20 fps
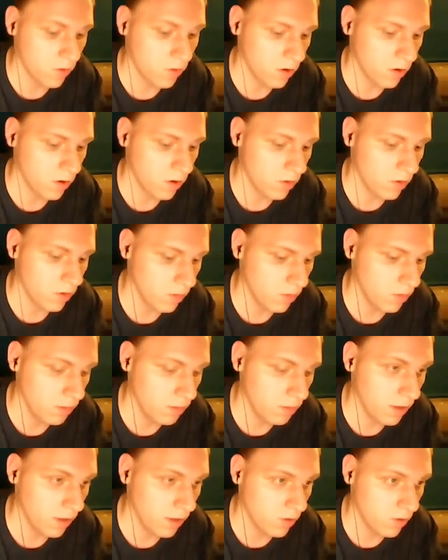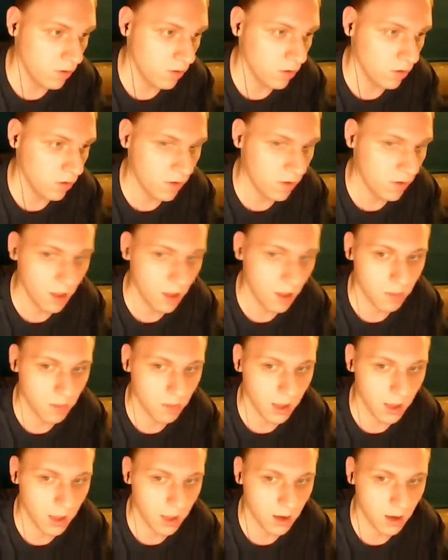to type
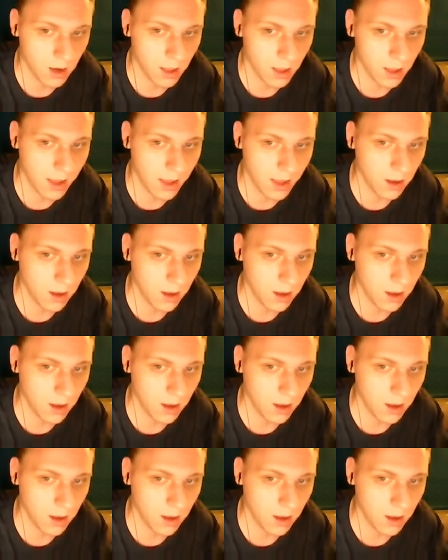in a